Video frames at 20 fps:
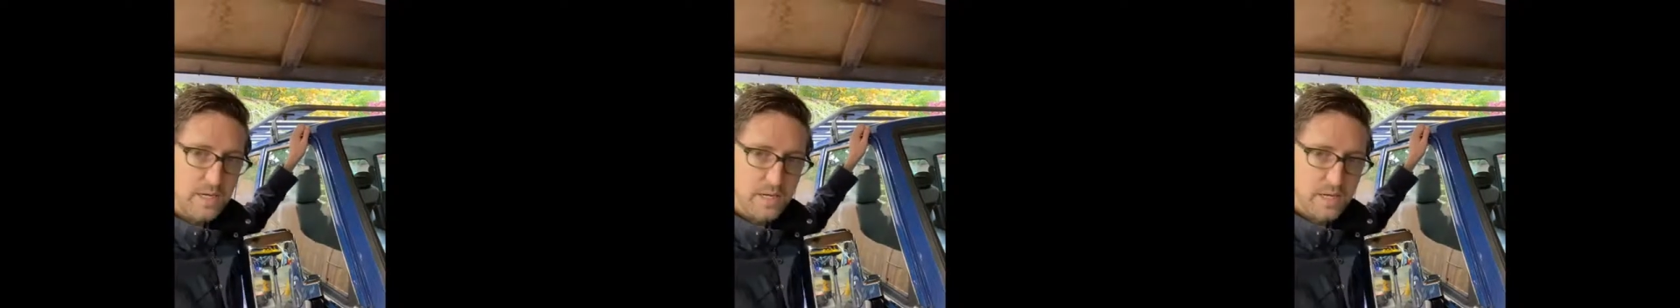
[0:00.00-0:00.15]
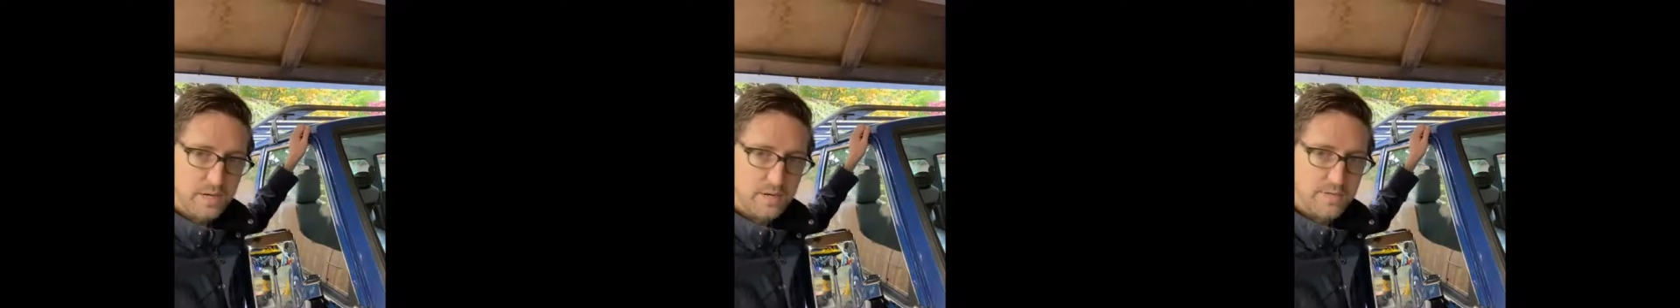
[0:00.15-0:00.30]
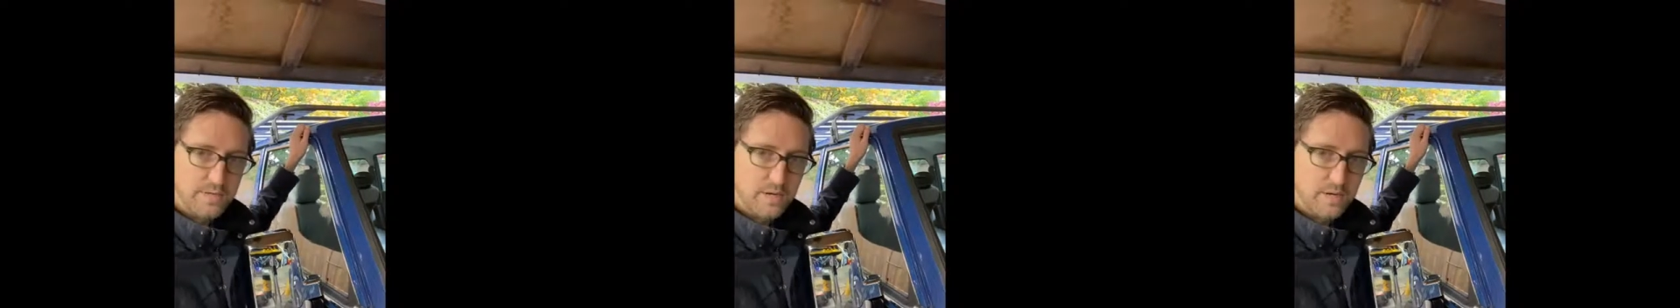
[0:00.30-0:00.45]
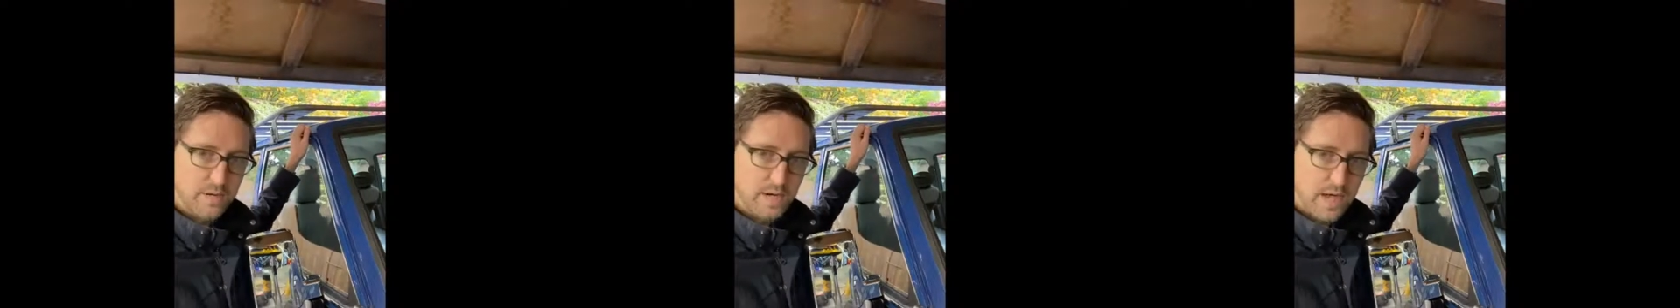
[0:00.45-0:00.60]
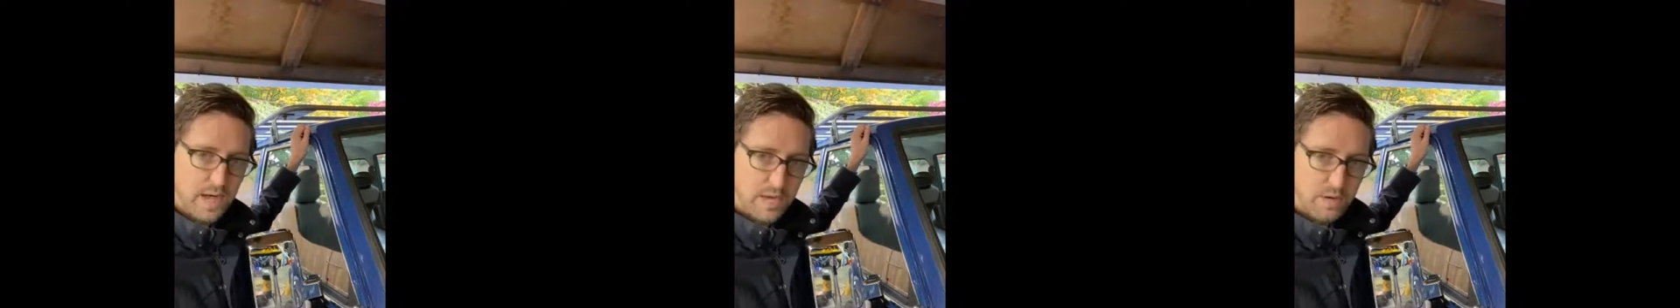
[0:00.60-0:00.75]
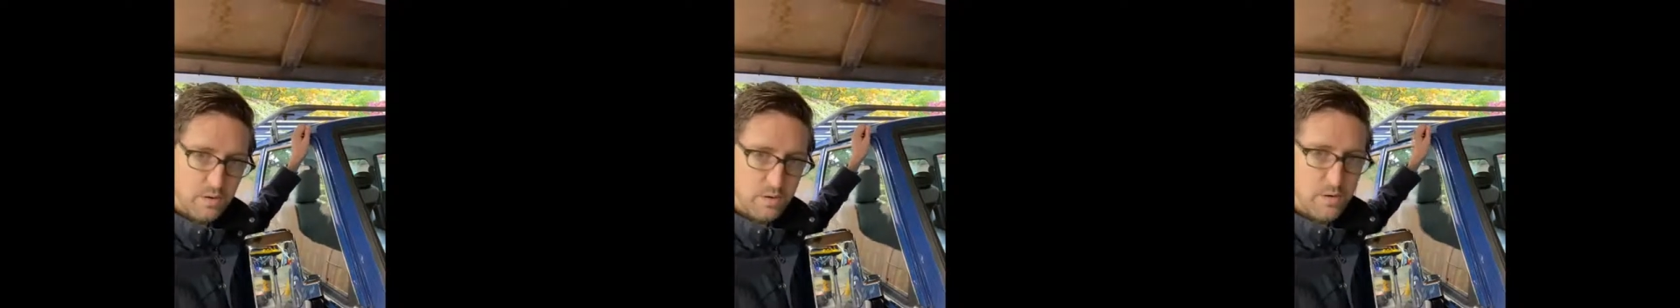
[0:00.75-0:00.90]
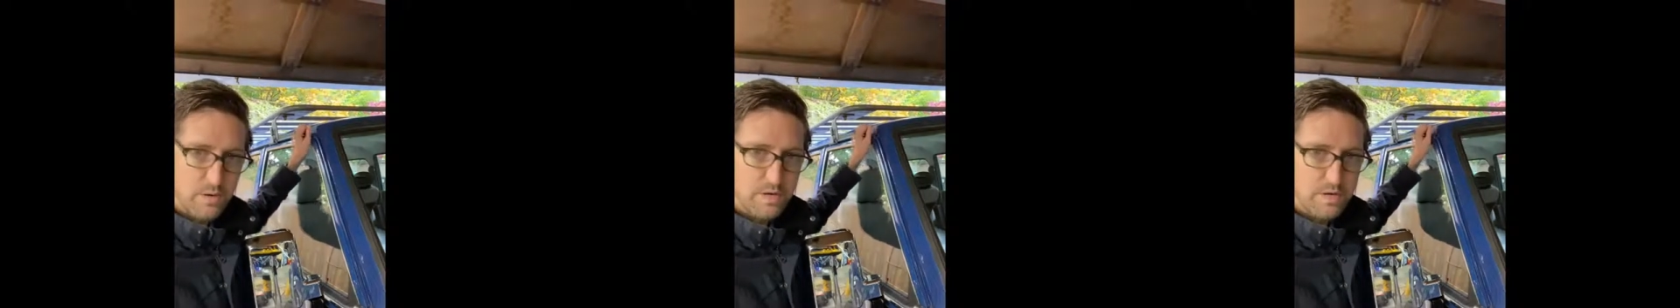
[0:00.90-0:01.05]
of a high
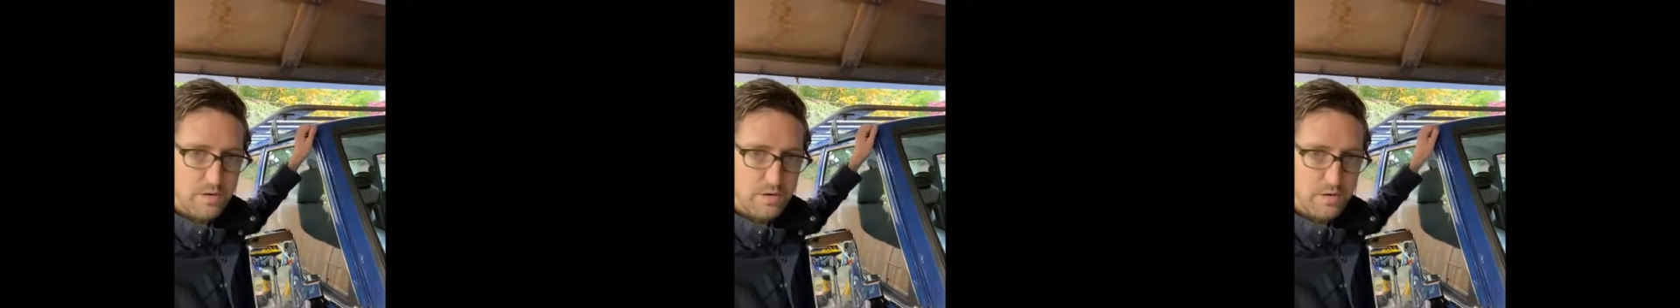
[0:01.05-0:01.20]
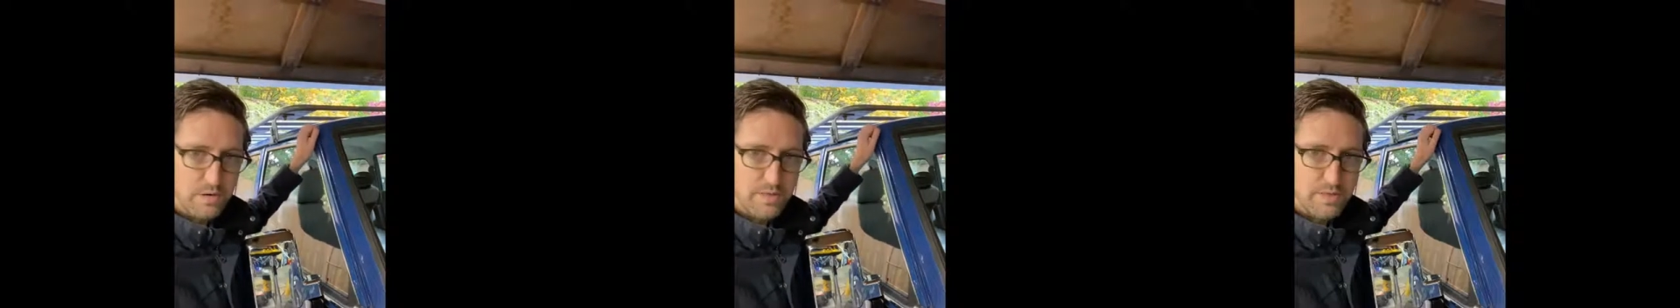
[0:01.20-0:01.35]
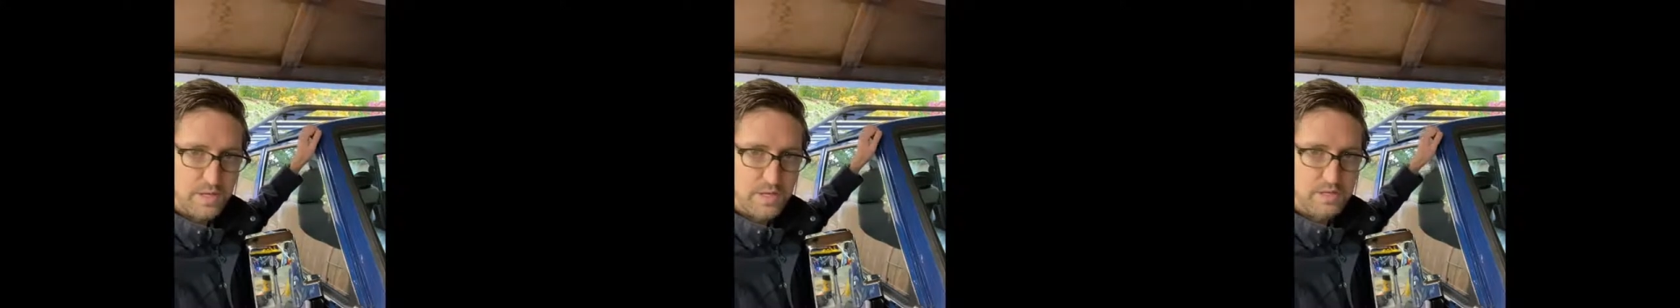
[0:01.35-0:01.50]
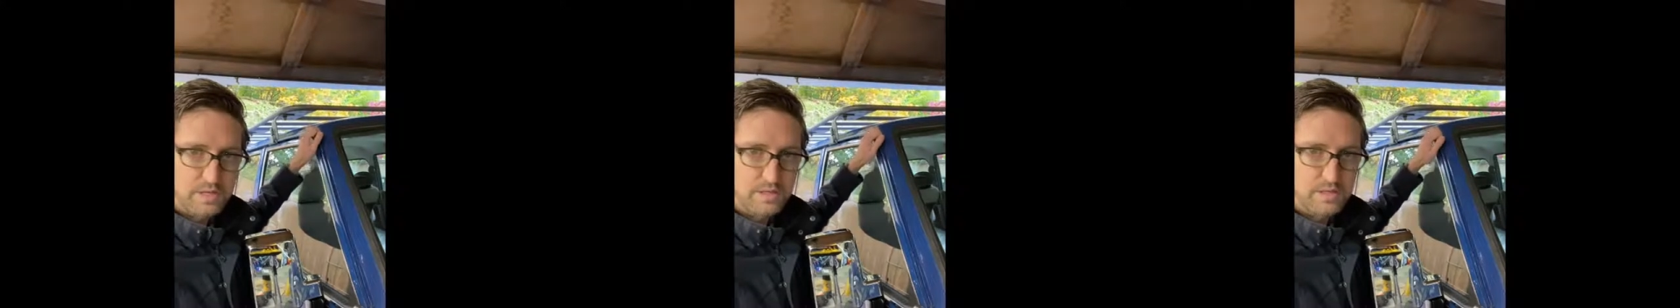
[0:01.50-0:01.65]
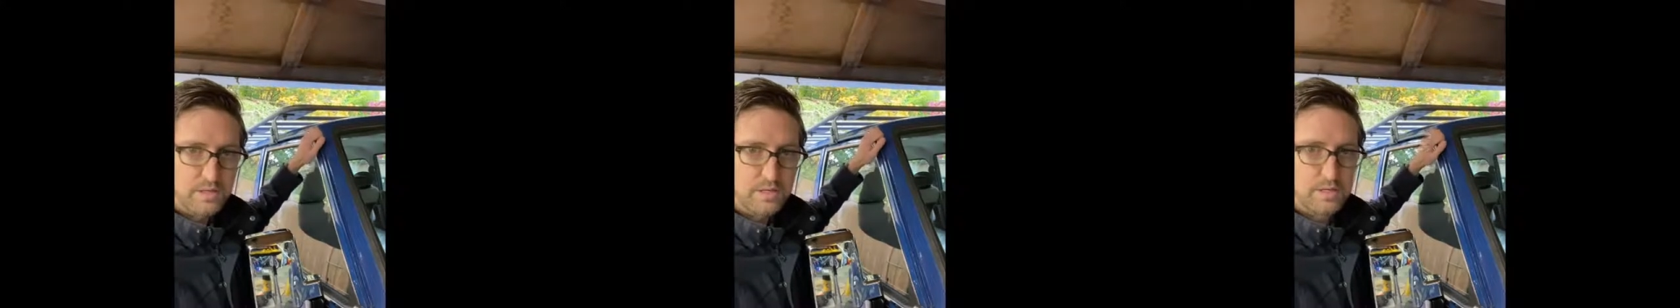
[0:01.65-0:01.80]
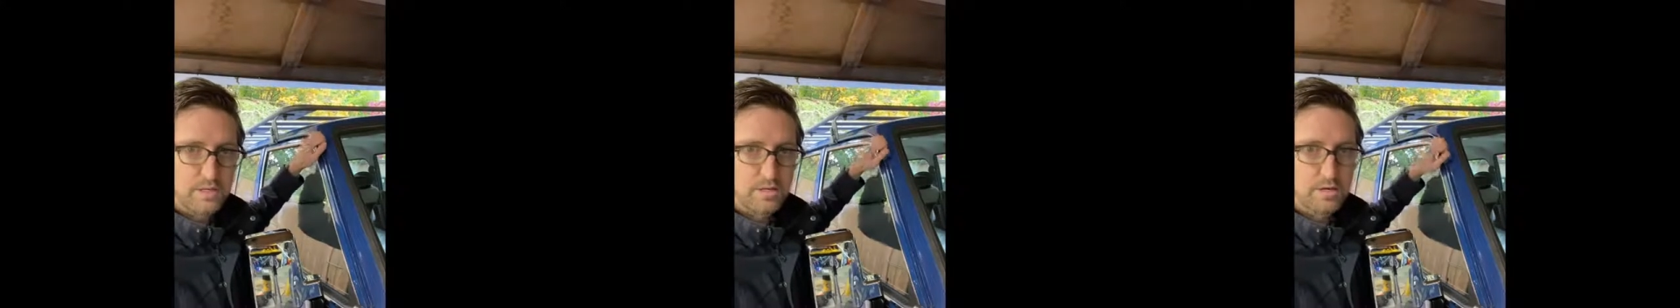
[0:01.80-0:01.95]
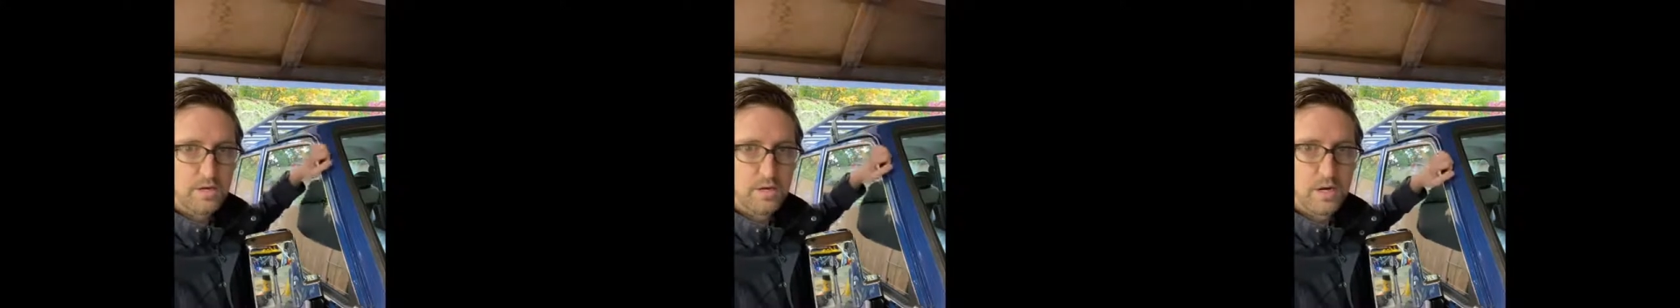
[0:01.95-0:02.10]
quality urethane
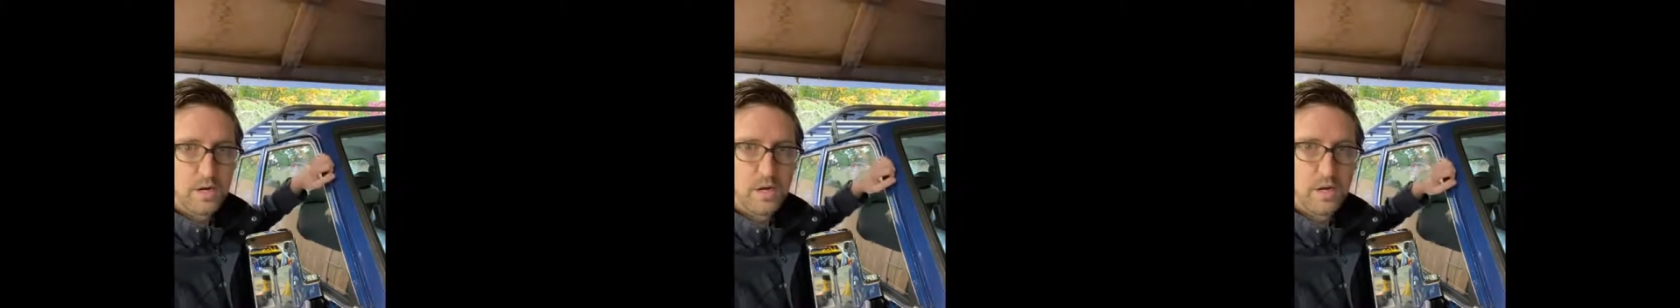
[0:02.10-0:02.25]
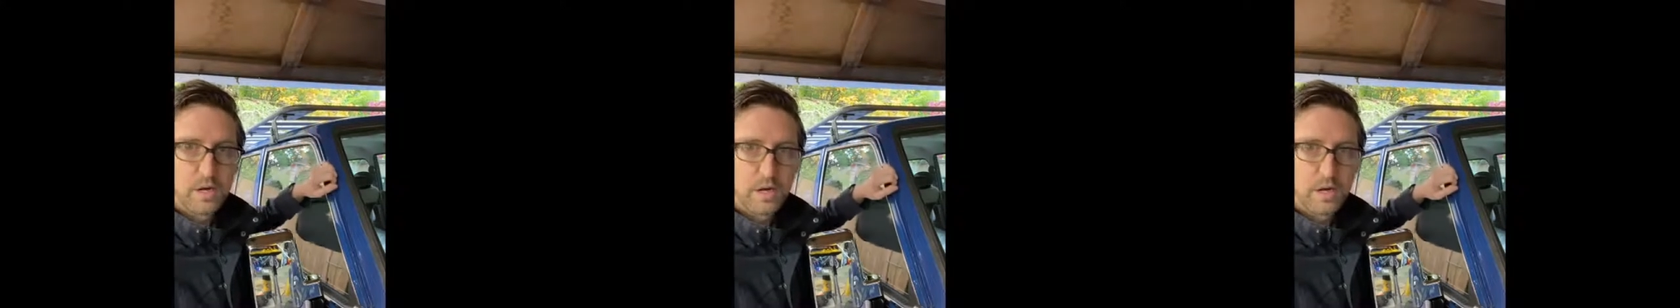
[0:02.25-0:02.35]
sealer